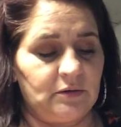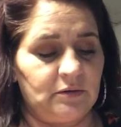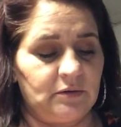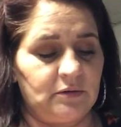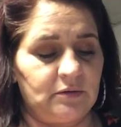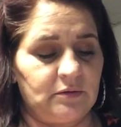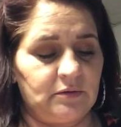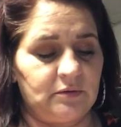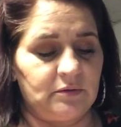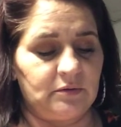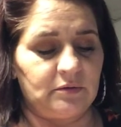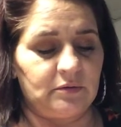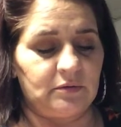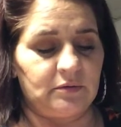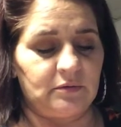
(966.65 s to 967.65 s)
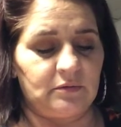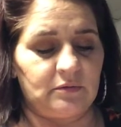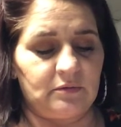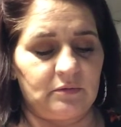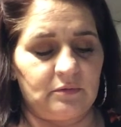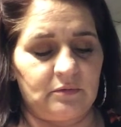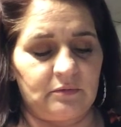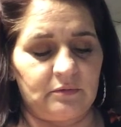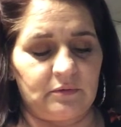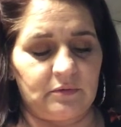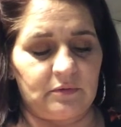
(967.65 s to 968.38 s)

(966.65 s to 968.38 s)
No one is speaking in this clip.